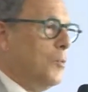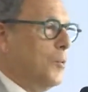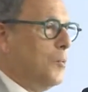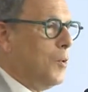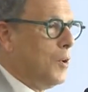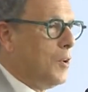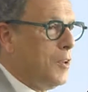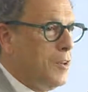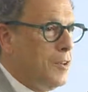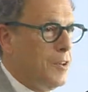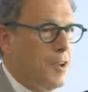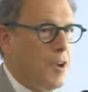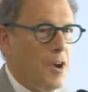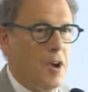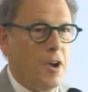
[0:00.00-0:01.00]
We work in
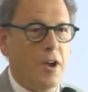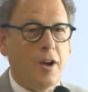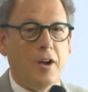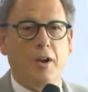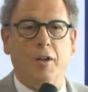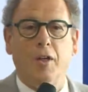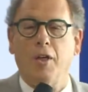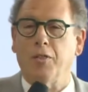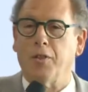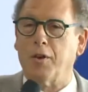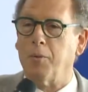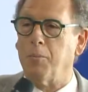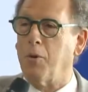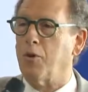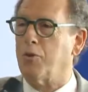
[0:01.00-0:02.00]
the
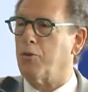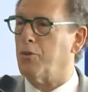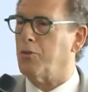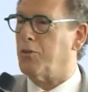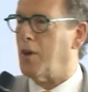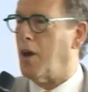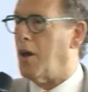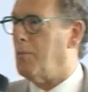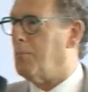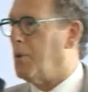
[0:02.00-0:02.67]
commercial side.